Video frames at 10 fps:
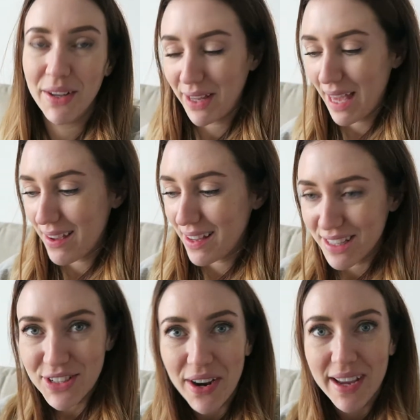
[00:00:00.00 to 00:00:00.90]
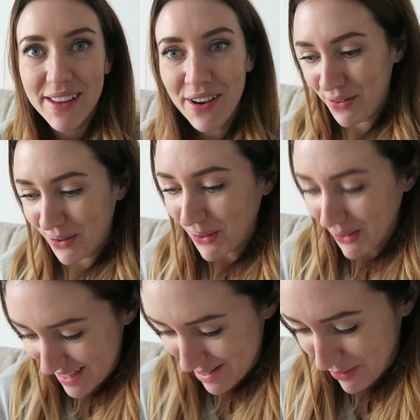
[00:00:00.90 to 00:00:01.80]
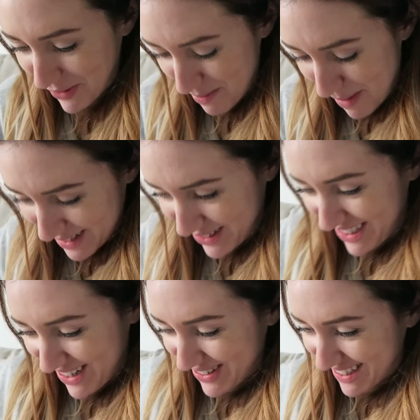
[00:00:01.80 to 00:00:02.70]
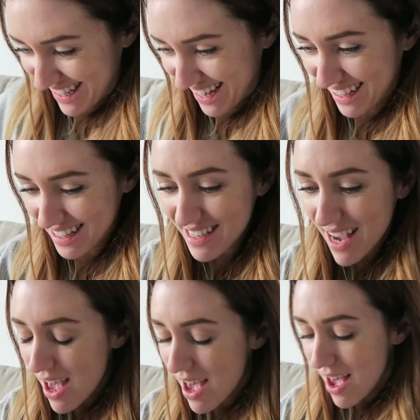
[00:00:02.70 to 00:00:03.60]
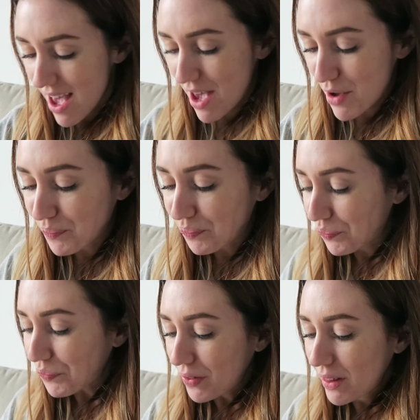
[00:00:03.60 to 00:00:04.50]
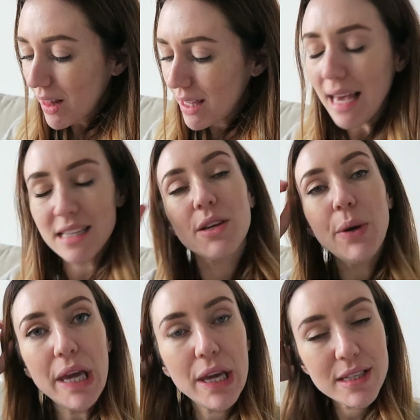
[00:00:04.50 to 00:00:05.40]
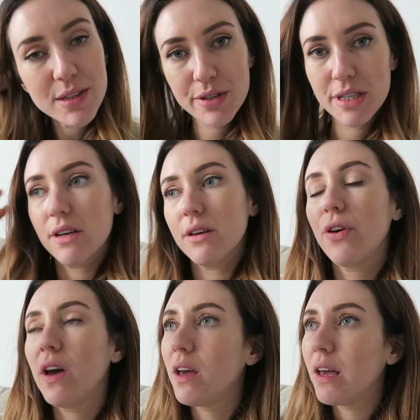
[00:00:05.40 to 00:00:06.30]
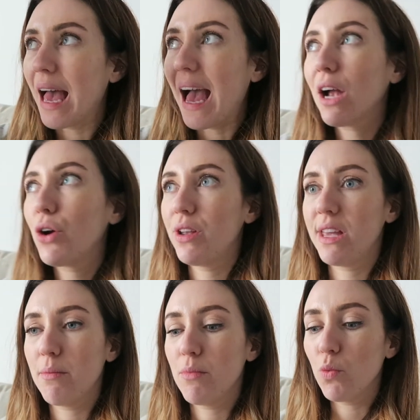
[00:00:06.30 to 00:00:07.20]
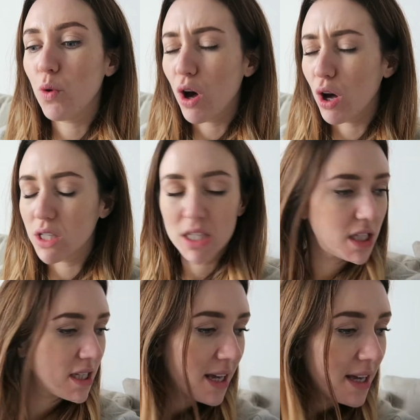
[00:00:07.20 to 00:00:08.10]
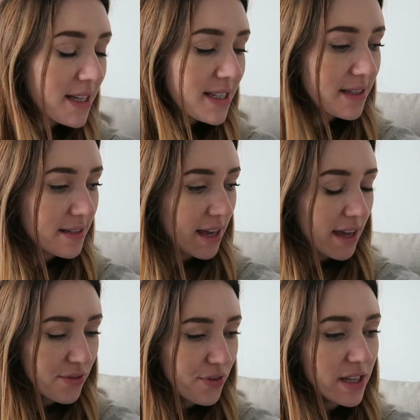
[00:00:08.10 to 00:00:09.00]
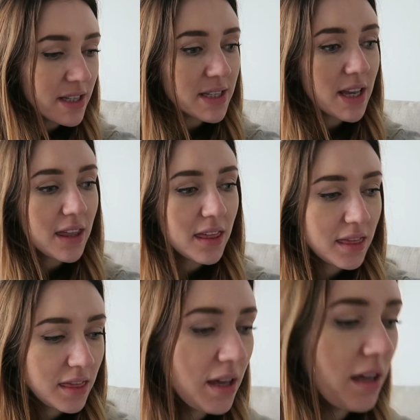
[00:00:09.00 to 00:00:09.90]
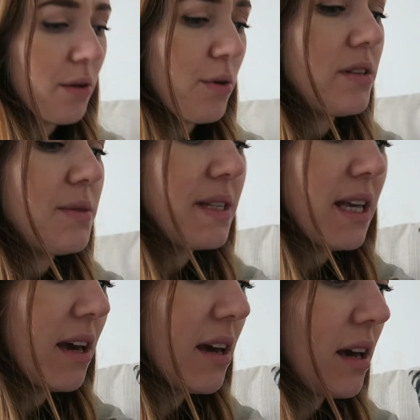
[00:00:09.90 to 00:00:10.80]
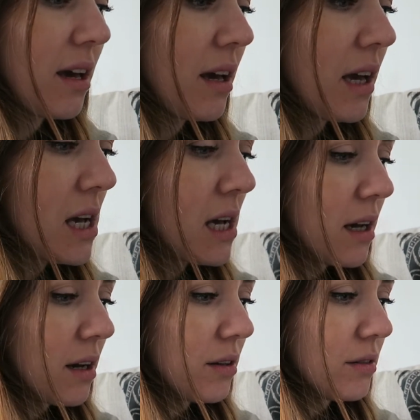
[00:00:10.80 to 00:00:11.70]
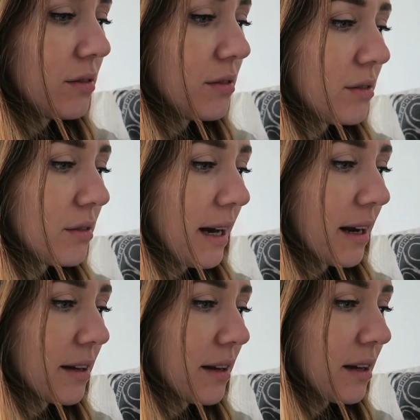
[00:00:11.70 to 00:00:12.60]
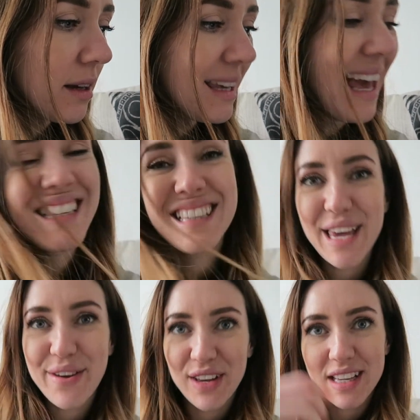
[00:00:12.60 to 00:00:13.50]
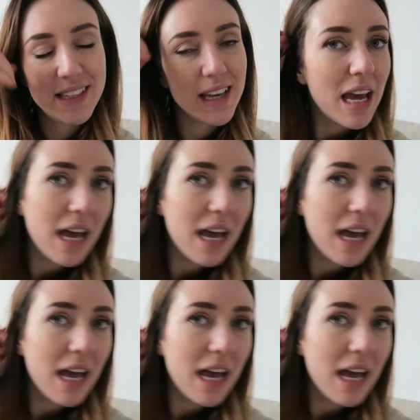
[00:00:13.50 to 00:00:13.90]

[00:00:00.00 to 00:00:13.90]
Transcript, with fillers: Okay, I'm gonna try and record this before the battery goes a second. Um, yeah, so her sort of acronym was SAVERS, I think it was, was it? Oh, hang on. Yes, SAVERS.